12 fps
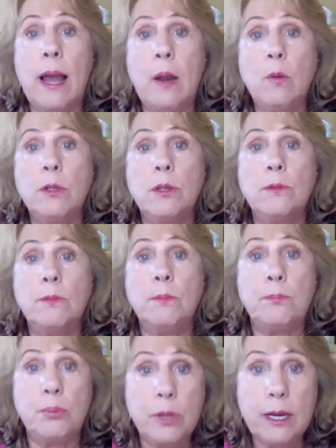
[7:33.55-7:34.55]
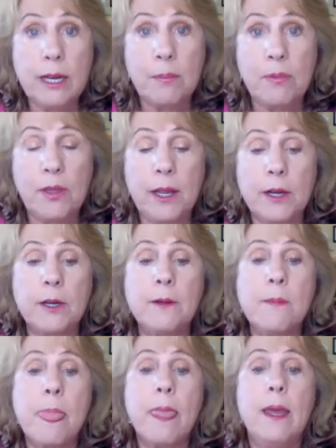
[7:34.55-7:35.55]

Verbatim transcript: I will put it up there.